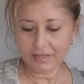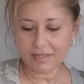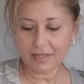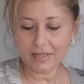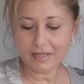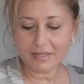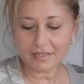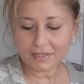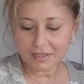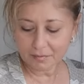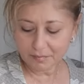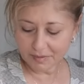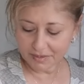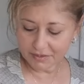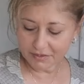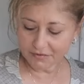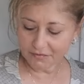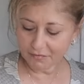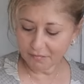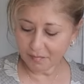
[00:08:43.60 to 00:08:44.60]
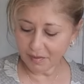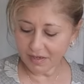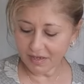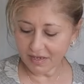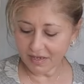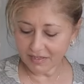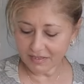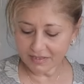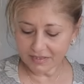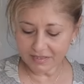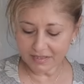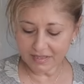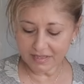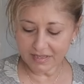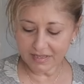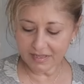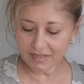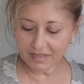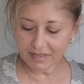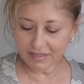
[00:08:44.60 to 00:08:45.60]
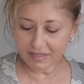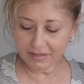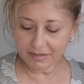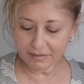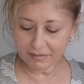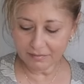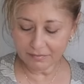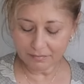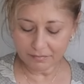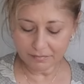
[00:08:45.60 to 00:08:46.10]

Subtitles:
a little bit of parsley,